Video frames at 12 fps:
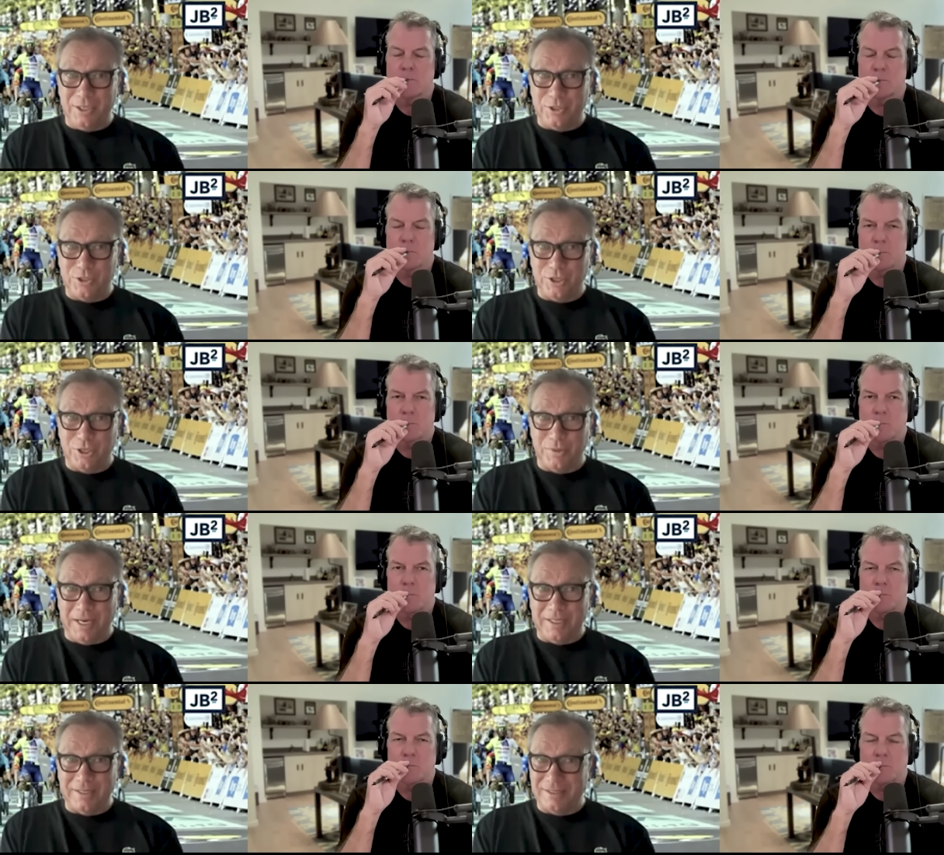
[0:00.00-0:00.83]
Speaker 1: Mm-hmm.
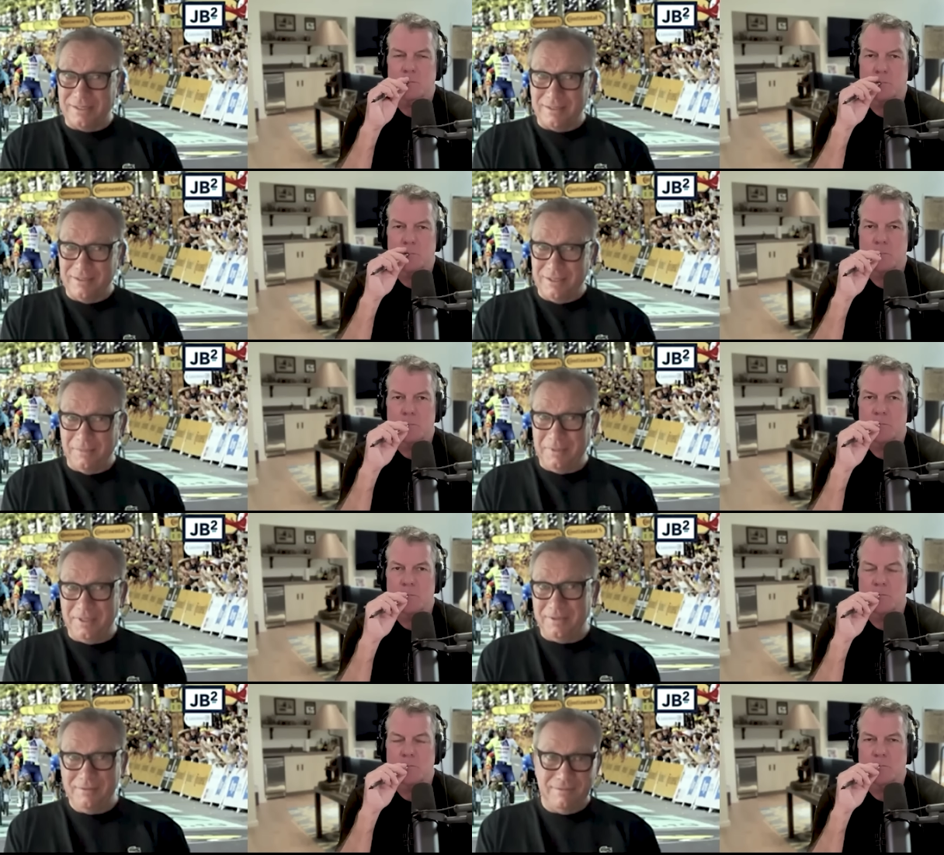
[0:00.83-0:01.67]
Otherwise, you know, I
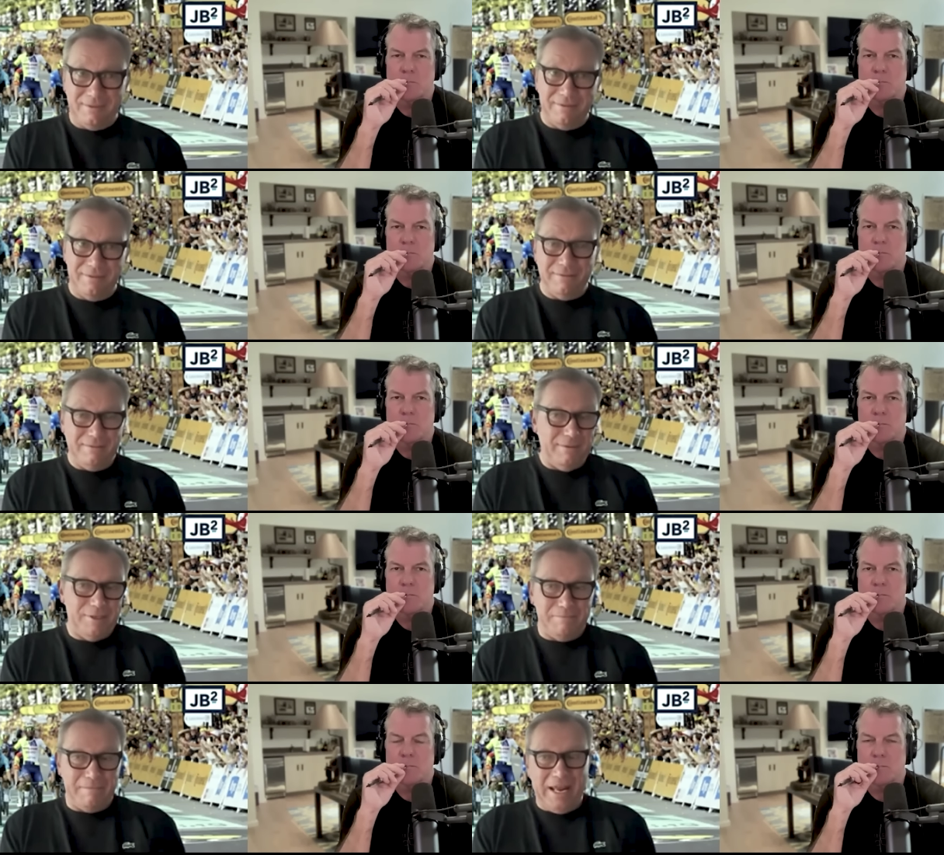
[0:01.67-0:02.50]
mean, it
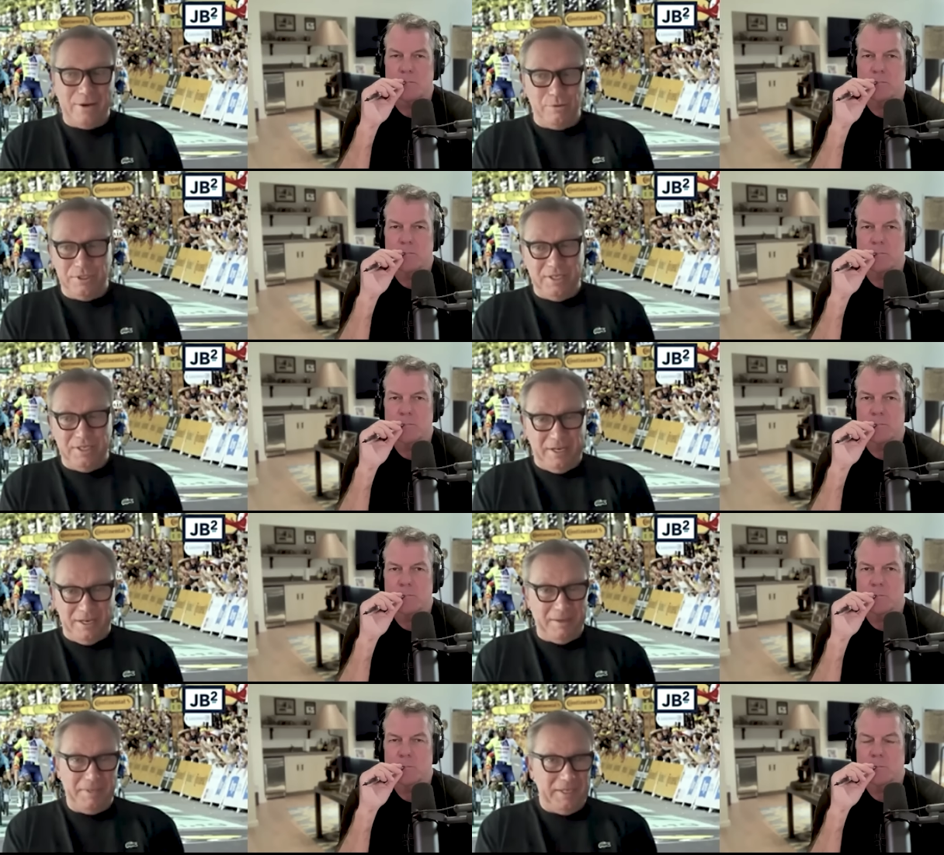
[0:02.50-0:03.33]
doesn't matter who's in there.
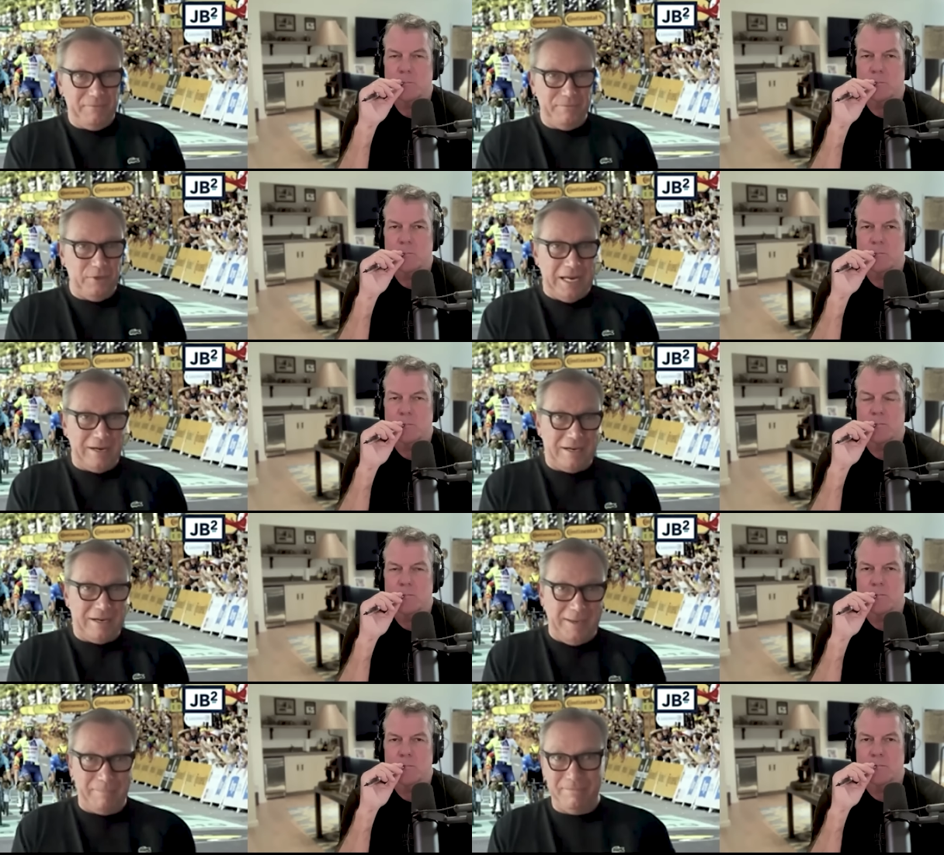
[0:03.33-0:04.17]
I mean, if you can't
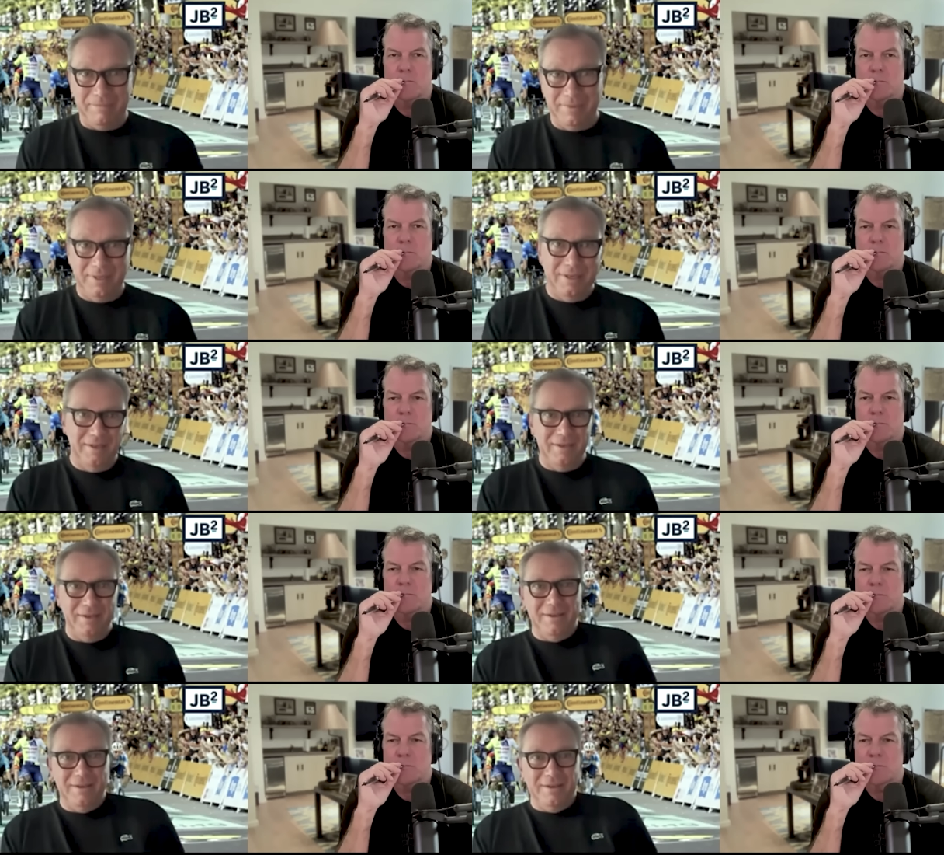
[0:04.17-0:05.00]
climb,
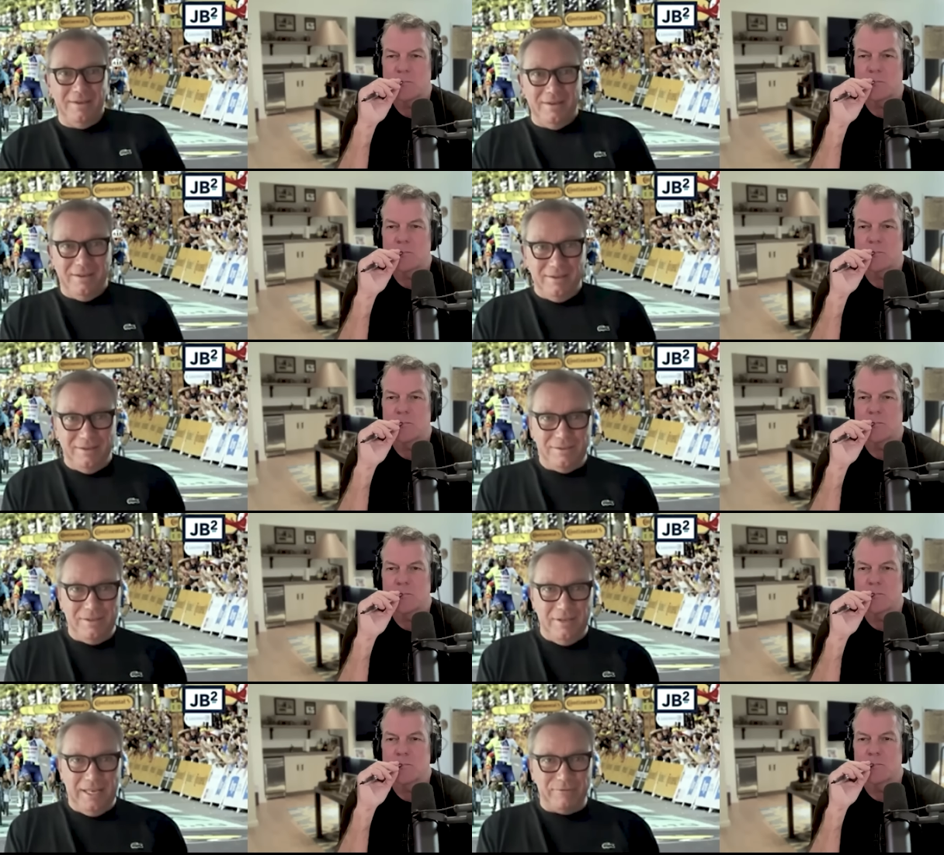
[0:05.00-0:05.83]
you
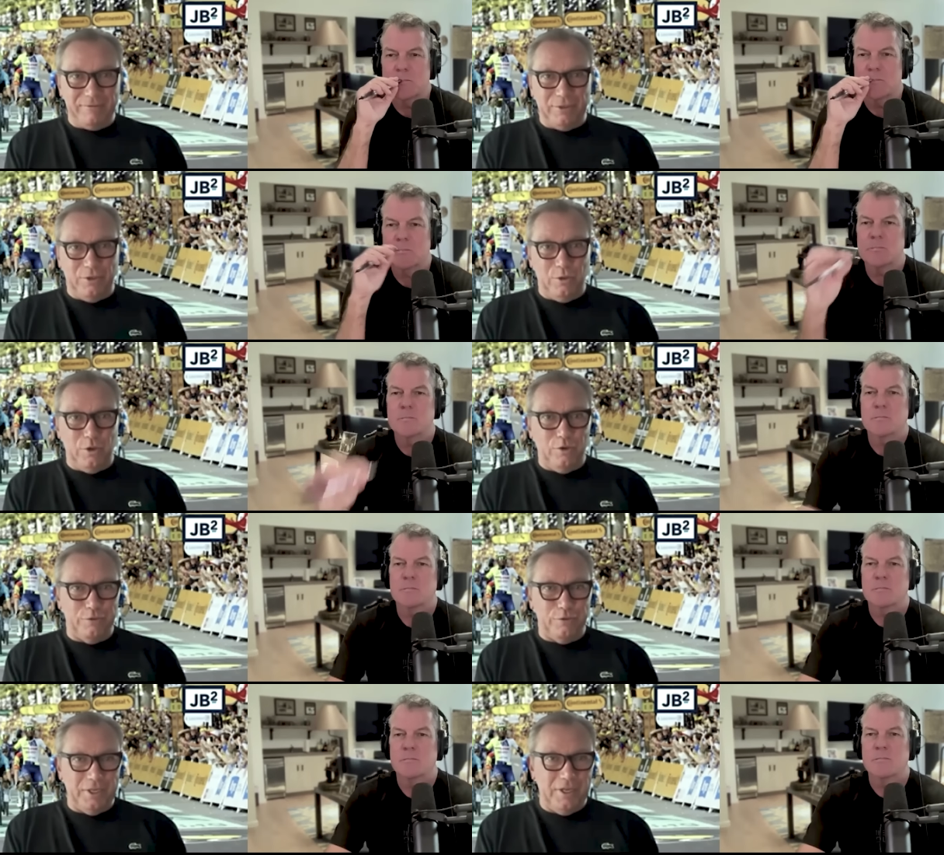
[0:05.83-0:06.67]
still have to go
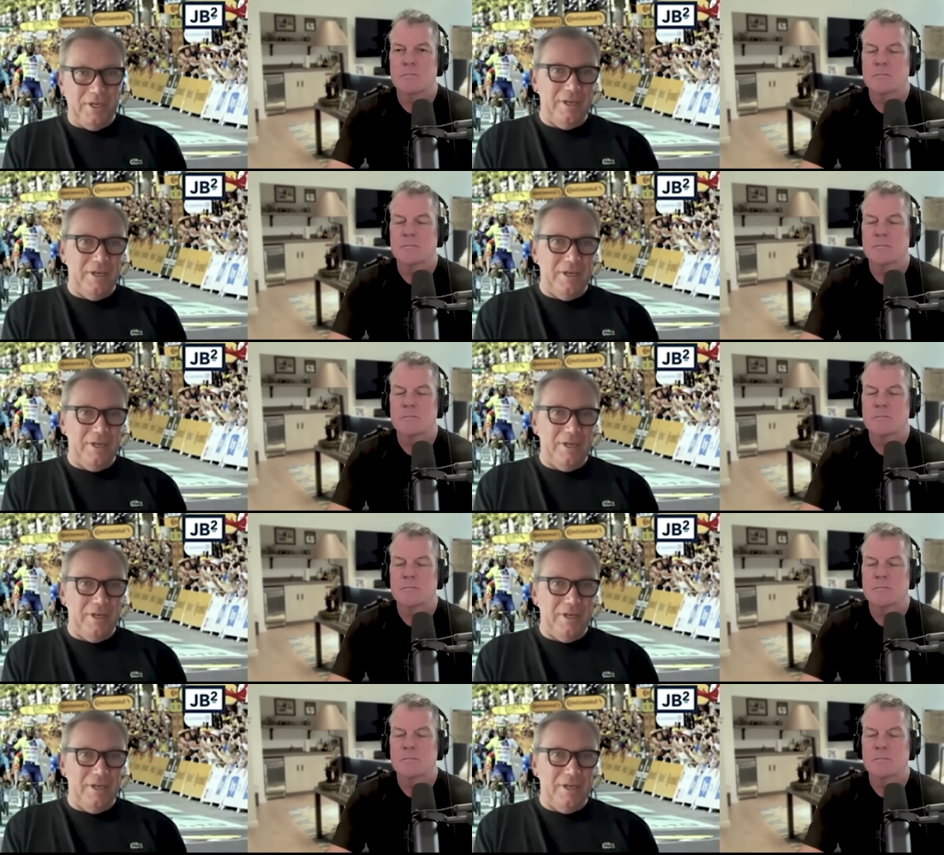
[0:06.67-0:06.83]
over the